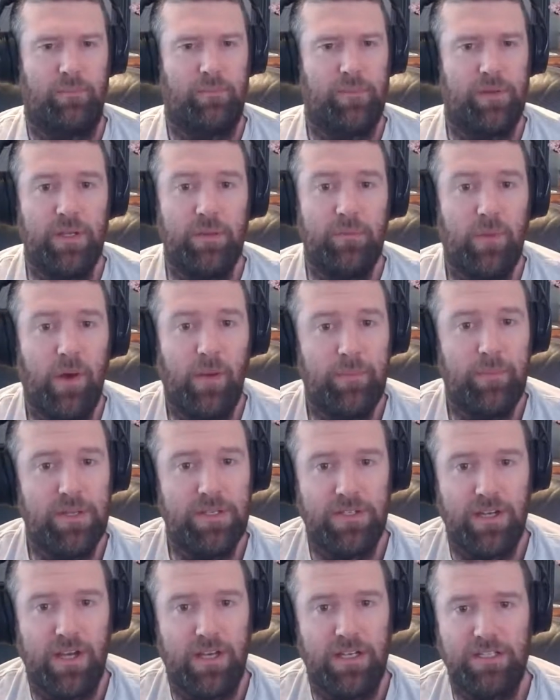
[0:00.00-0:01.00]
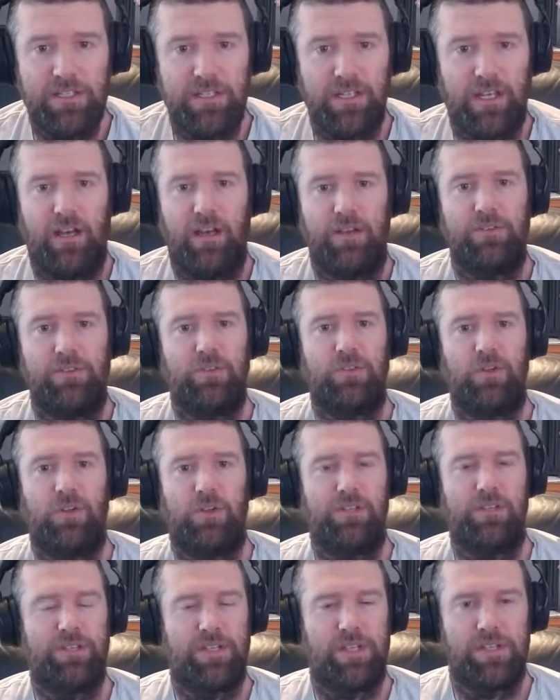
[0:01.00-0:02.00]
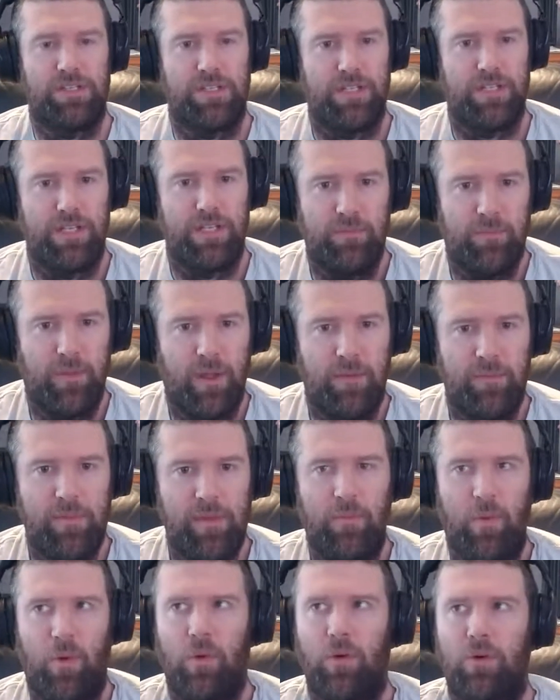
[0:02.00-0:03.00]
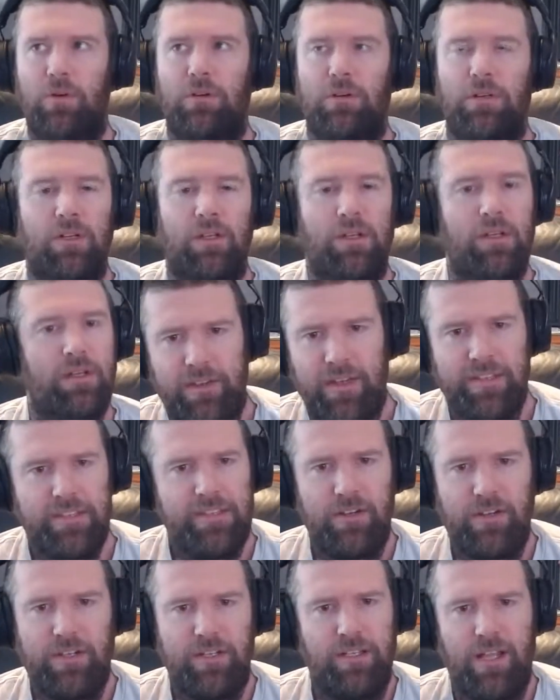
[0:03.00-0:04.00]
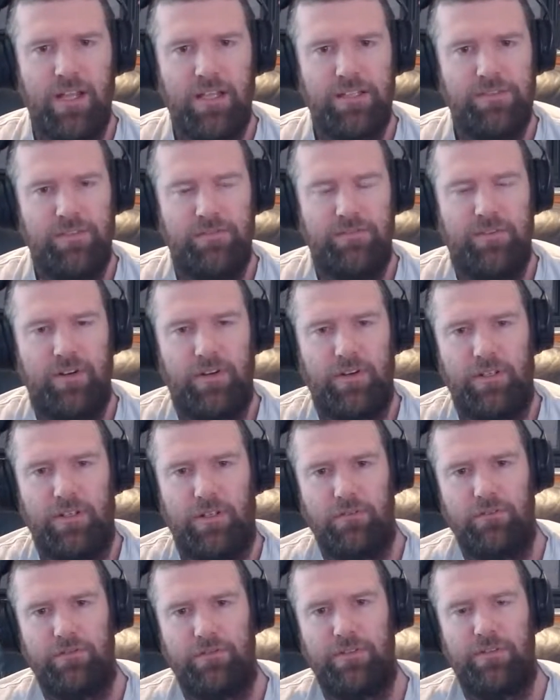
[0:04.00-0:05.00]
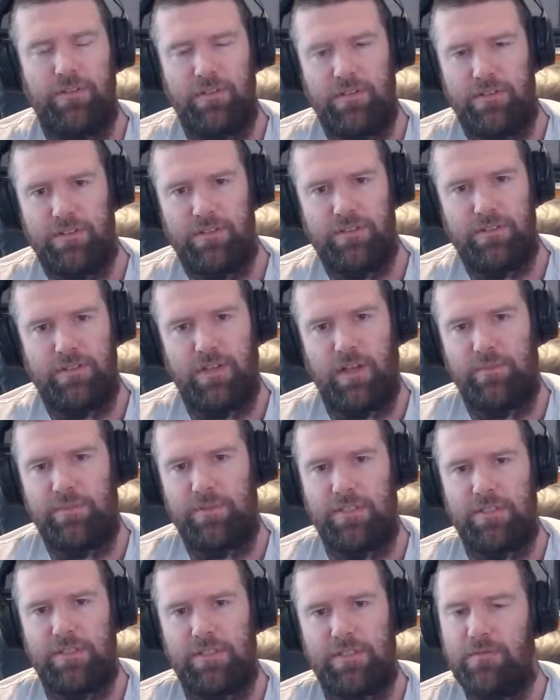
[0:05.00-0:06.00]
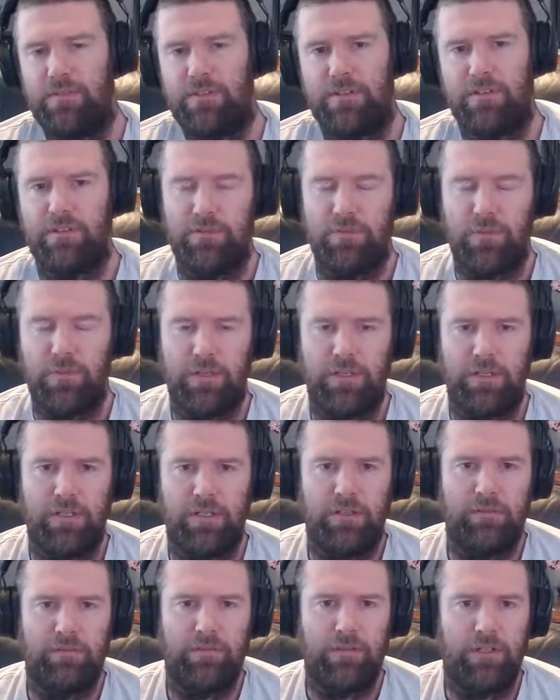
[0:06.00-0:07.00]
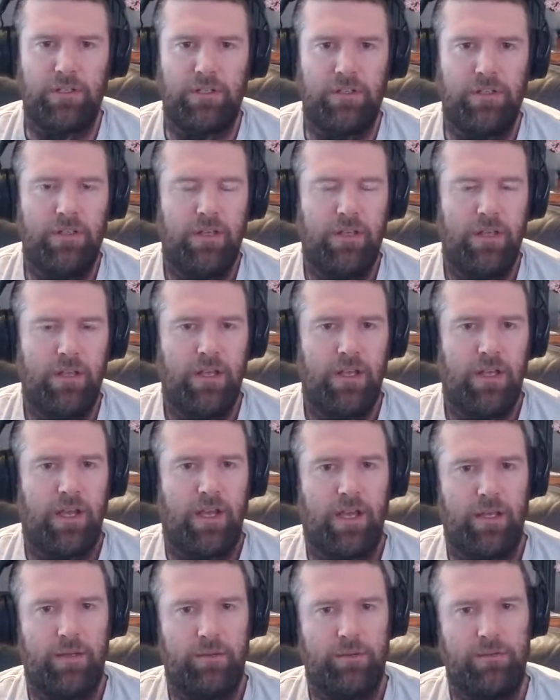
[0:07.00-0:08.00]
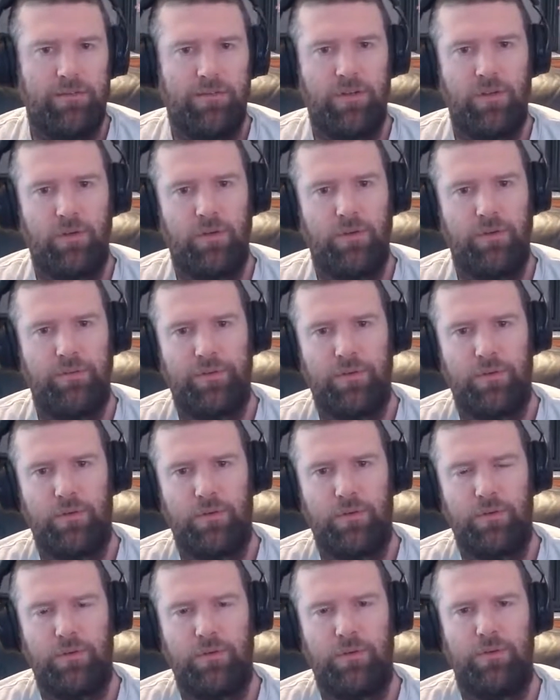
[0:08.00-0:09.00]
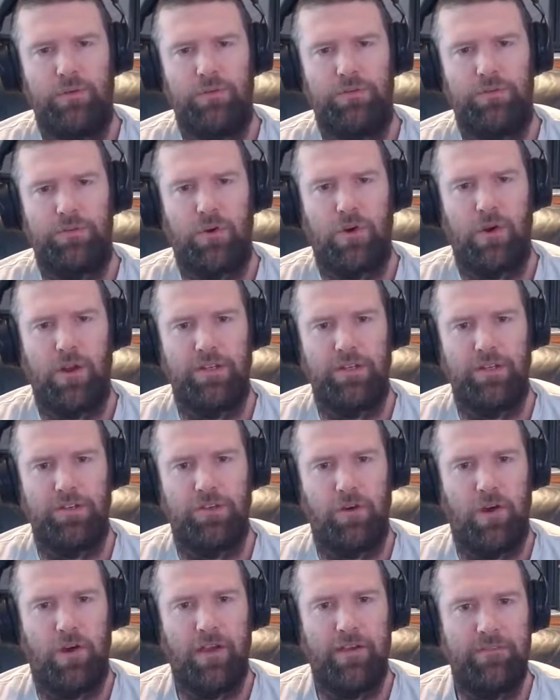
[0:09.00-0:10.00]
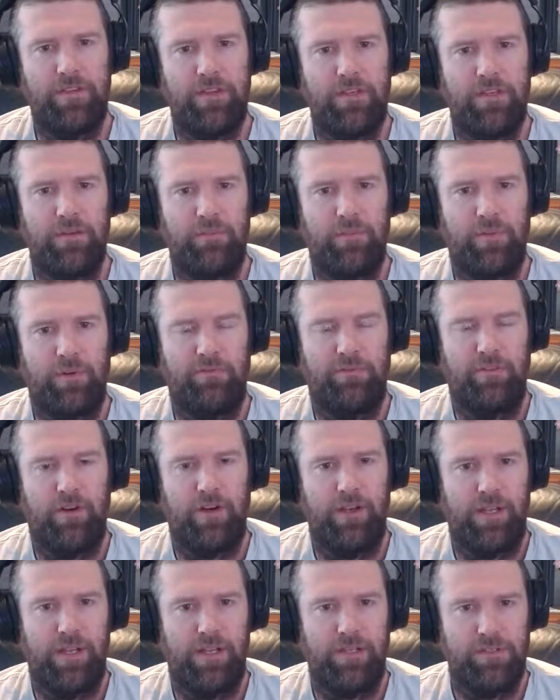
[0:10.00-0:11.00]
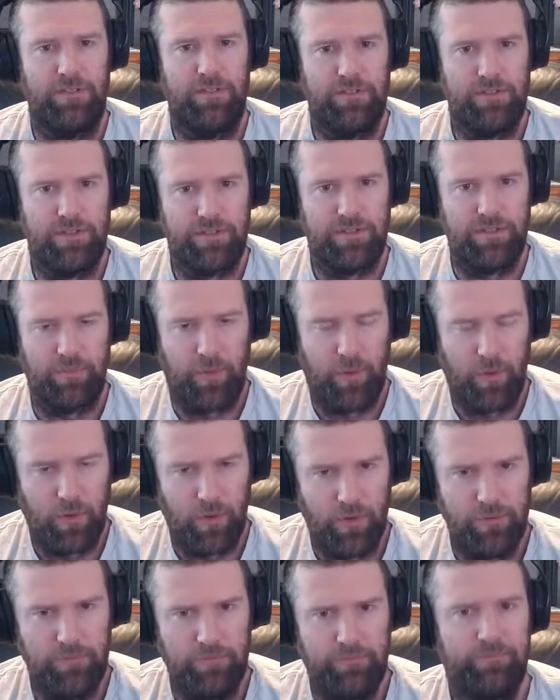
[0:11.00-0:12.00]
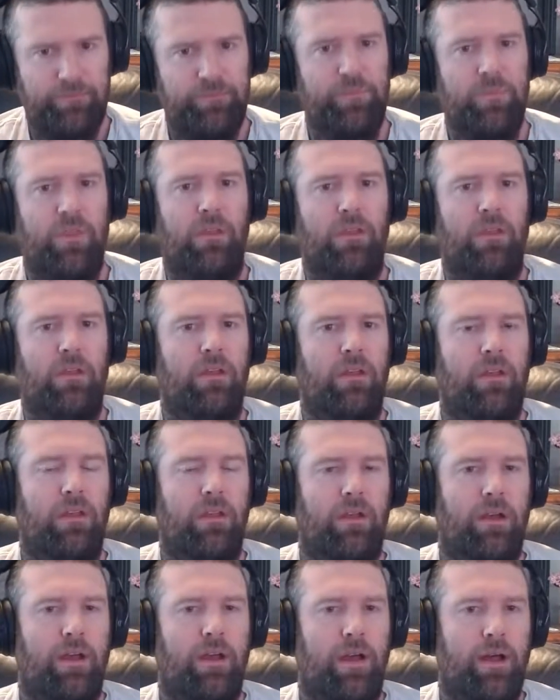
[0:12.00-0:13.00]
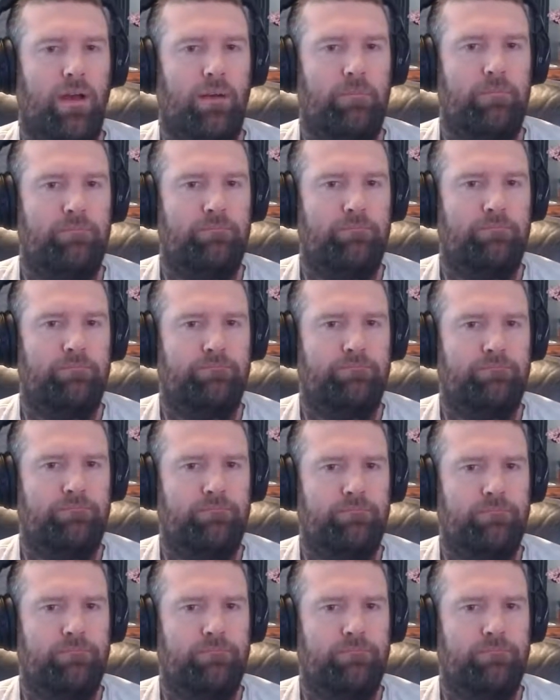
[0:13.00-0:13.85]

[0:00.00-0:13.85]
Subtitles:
company might be charging $100 a seat, maybe more. That's not going to last for very long for the types of services we're delivering. If you're trying to dive in and provide end user support, um,